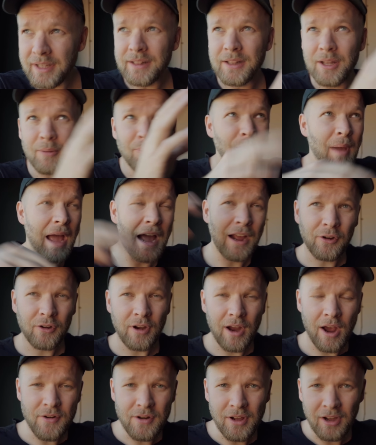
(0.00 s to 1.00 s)
in the
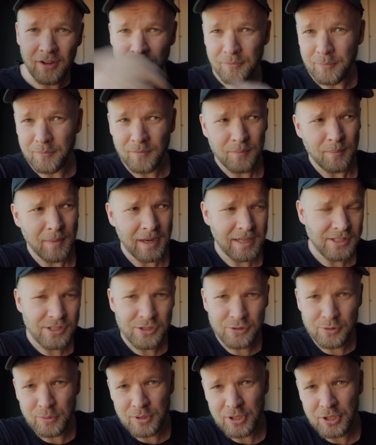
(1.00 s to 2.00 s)
background of my
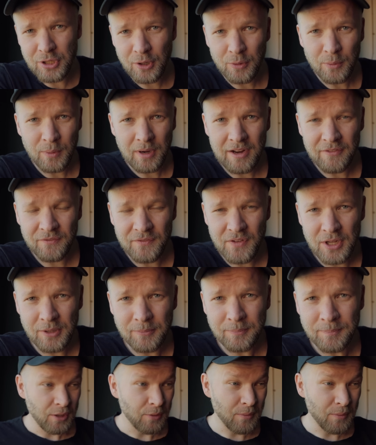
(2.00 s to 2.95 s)
studio where I film.